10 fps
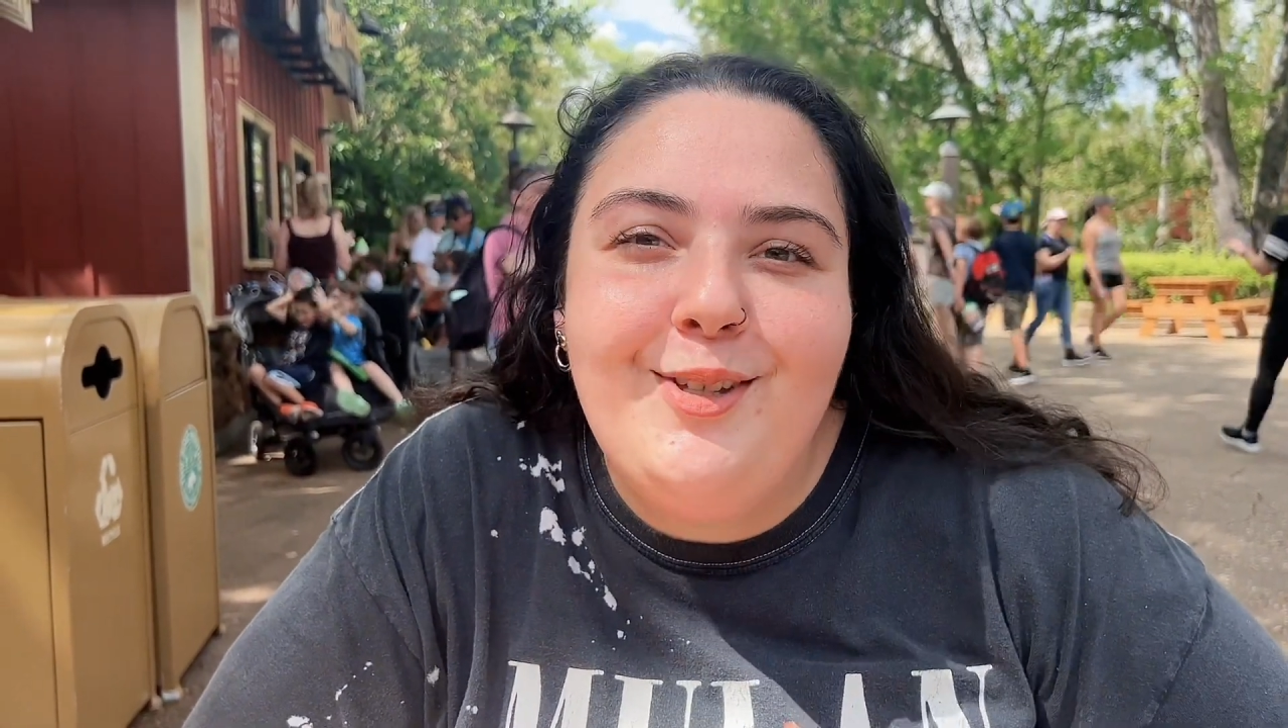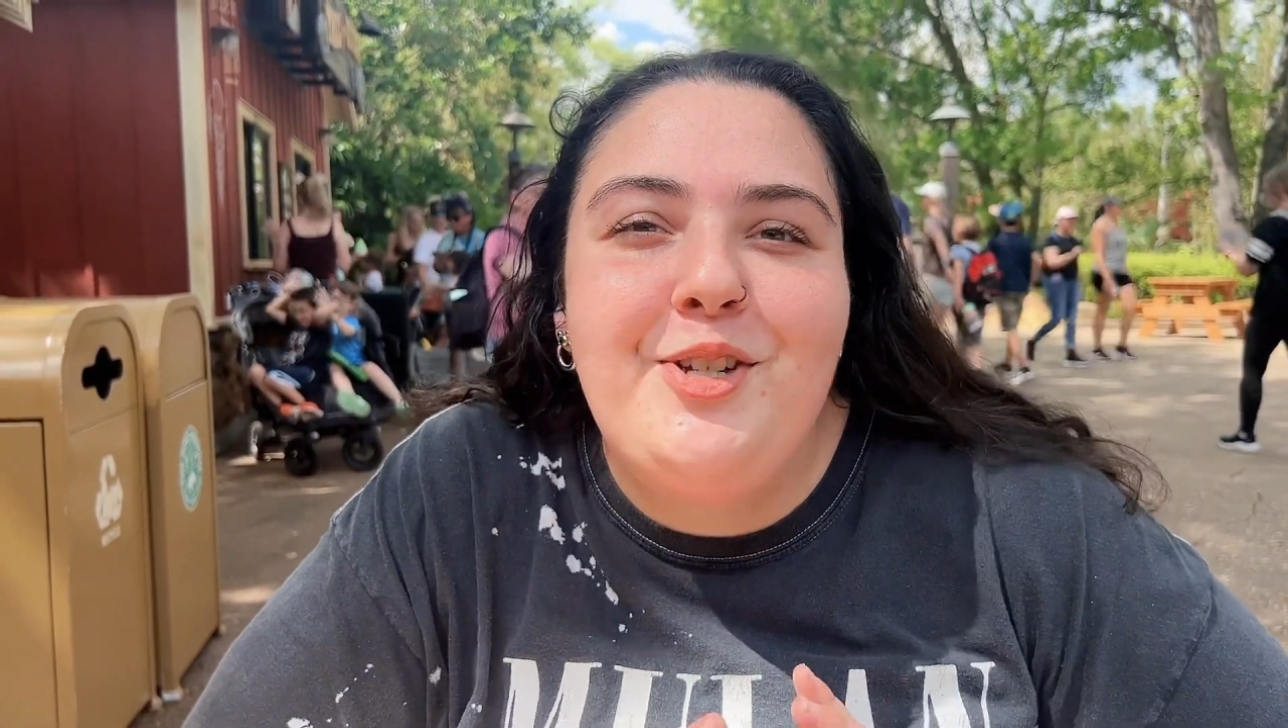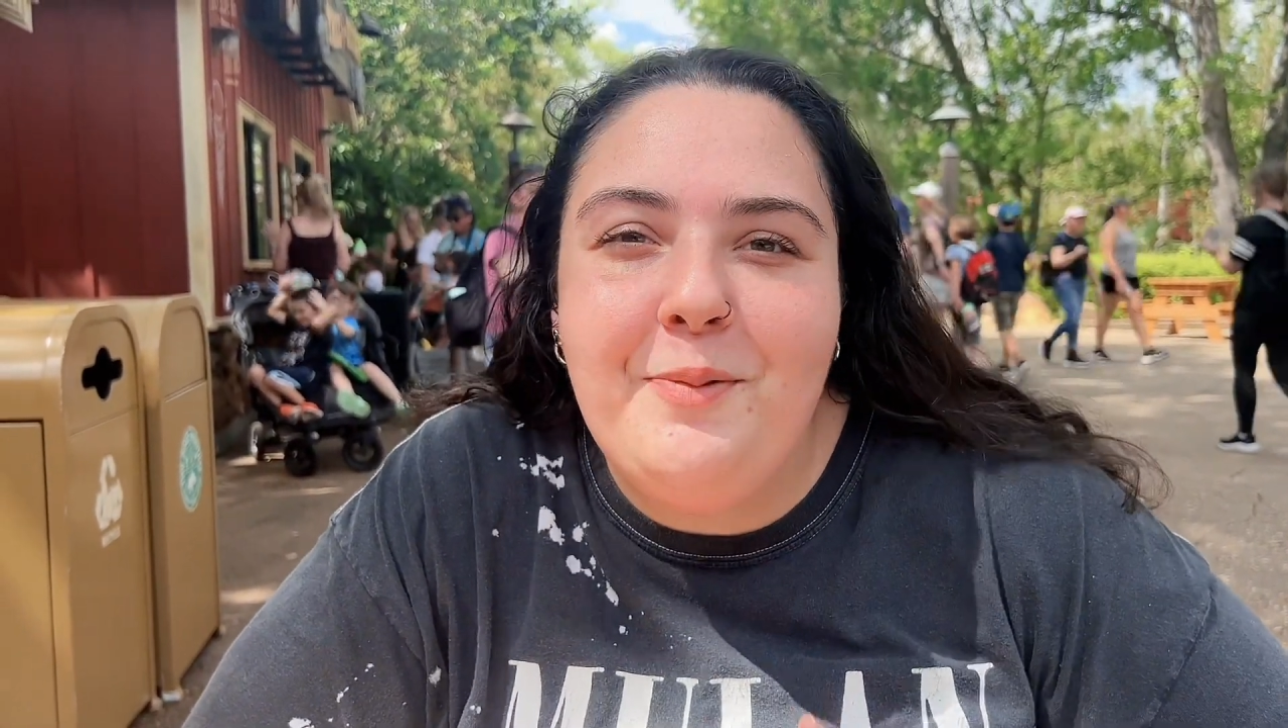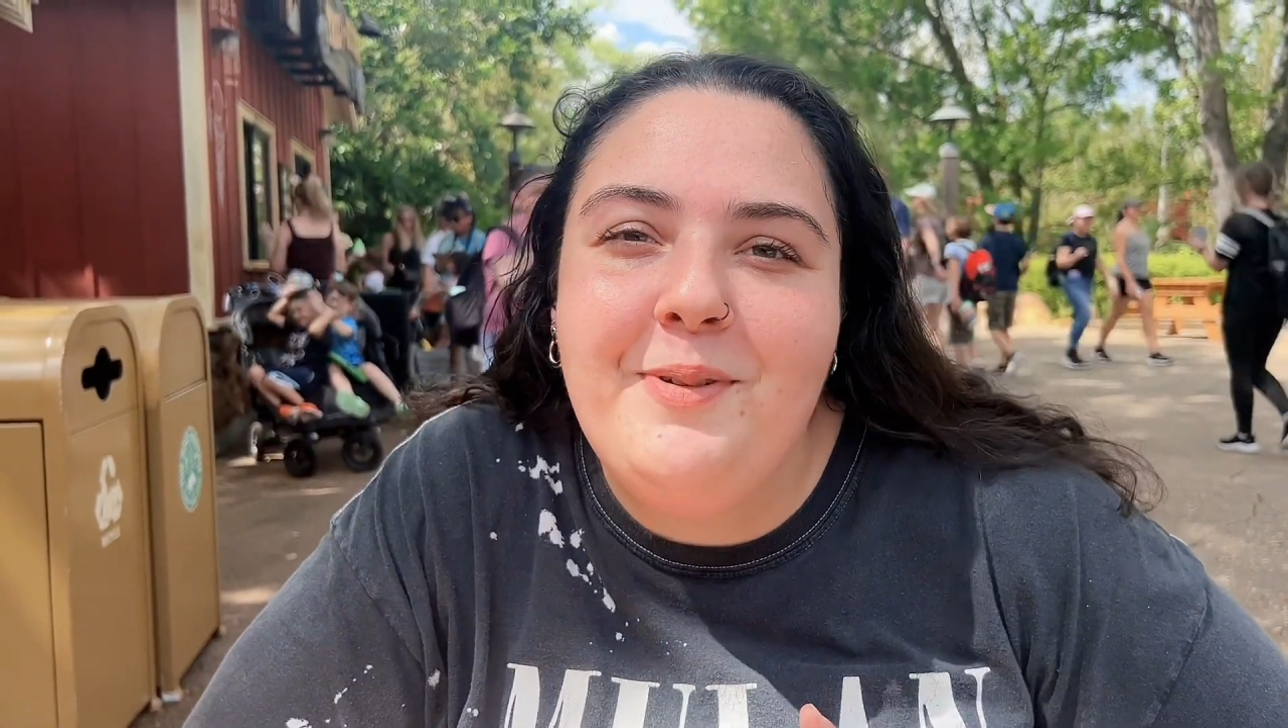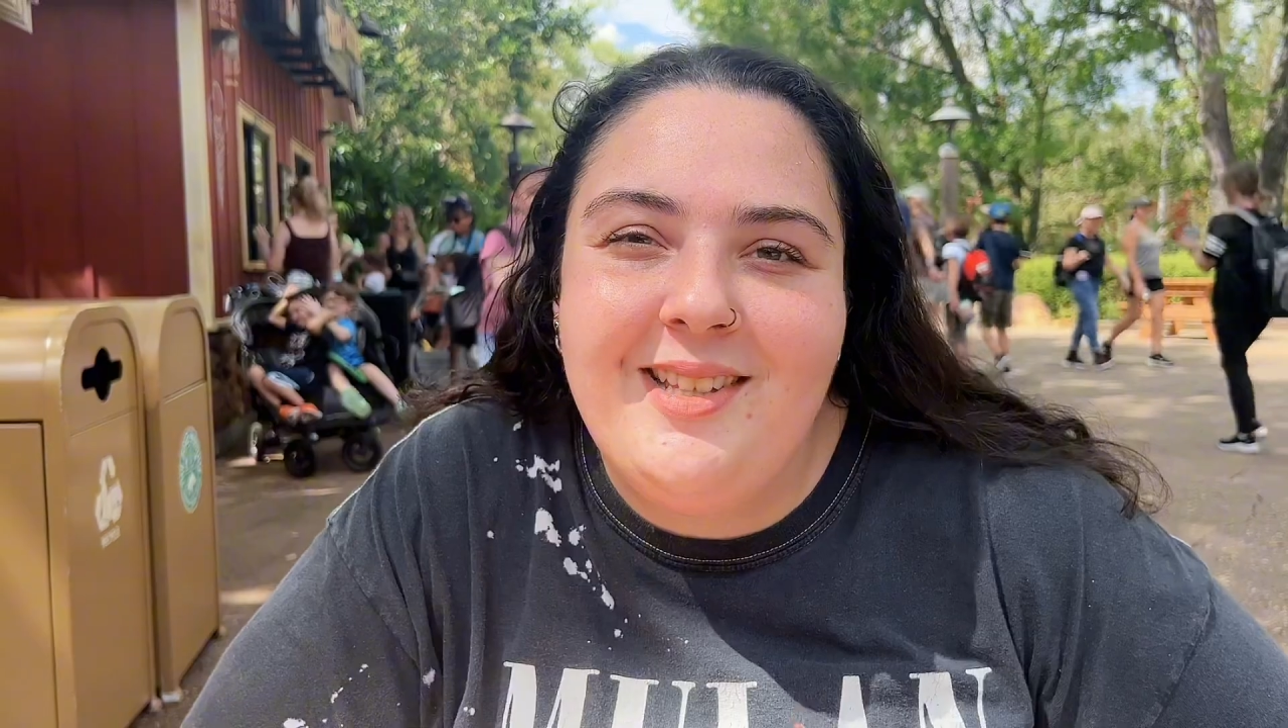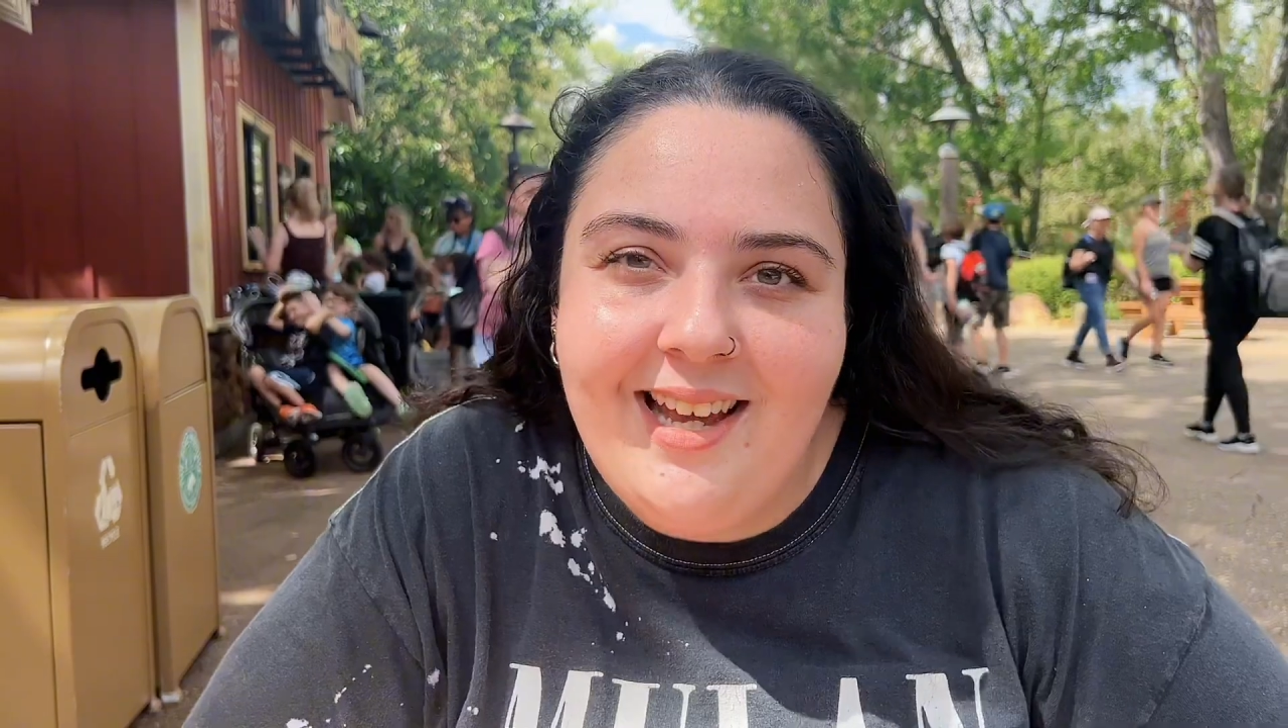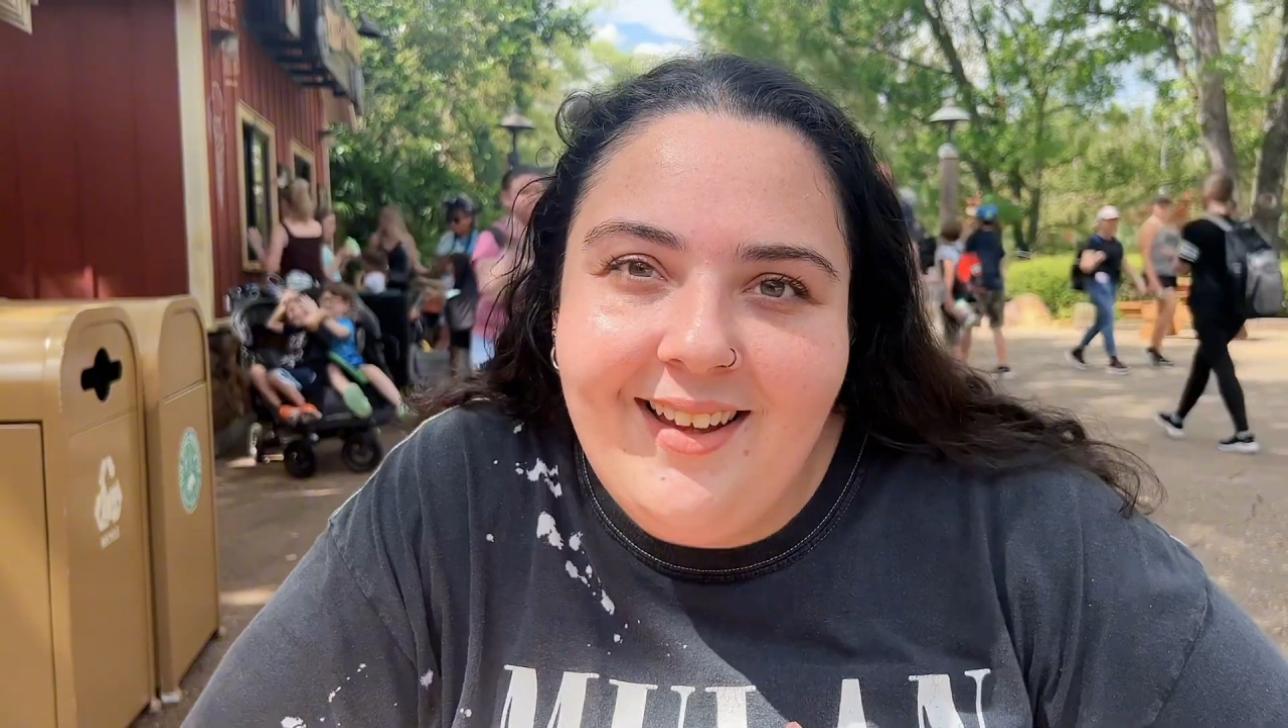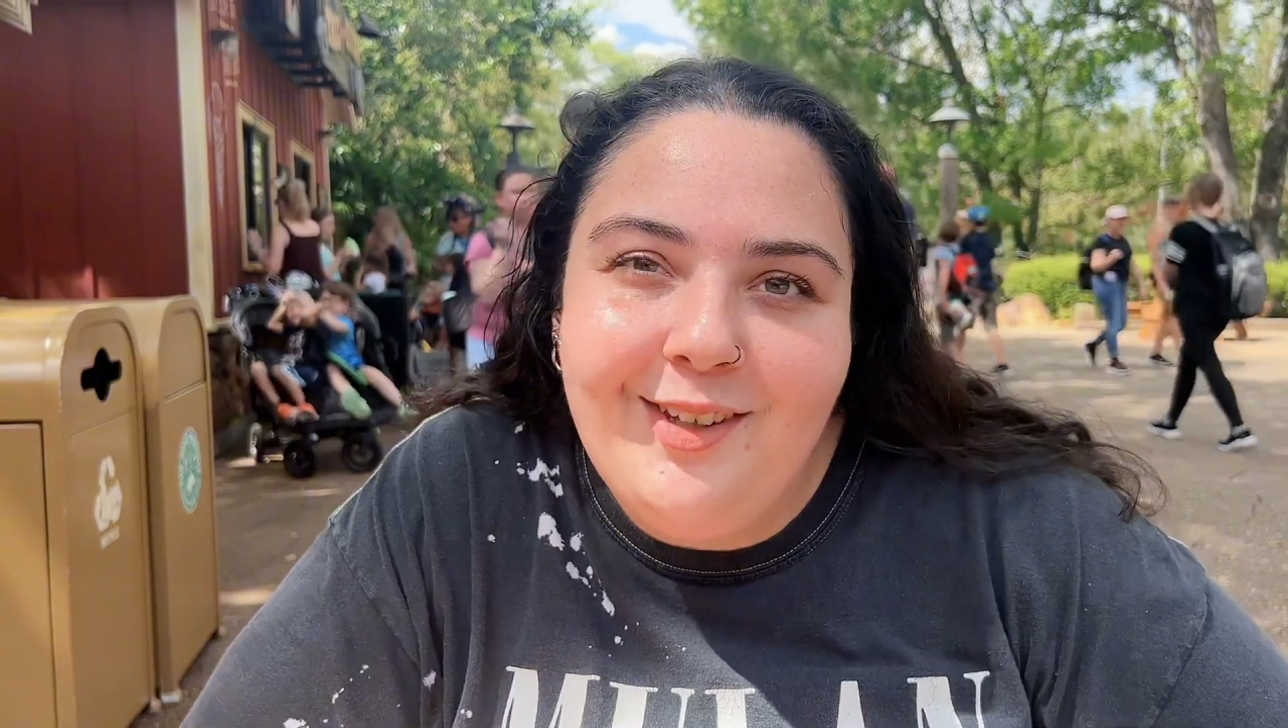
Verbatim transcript: Chip and Dale